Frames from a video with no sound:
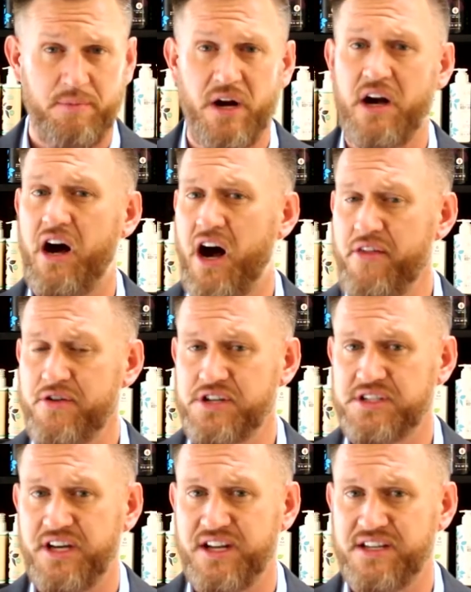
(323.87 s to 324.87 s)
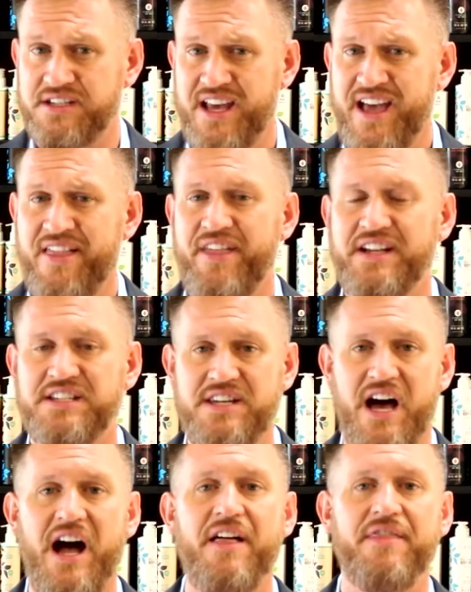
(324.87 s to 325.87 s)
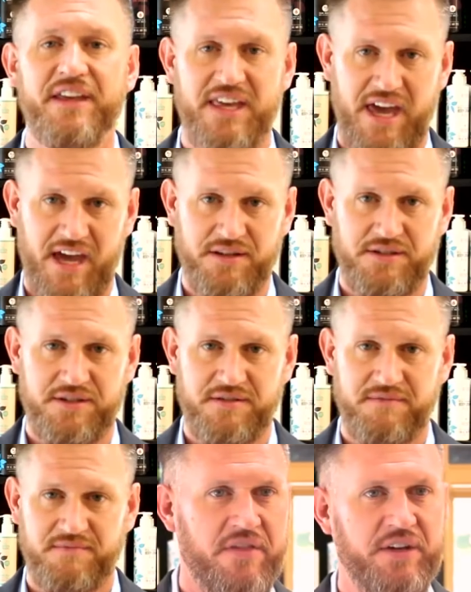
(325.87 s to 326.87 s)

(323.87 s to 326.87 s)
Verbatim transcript: among other studies, that's not the case.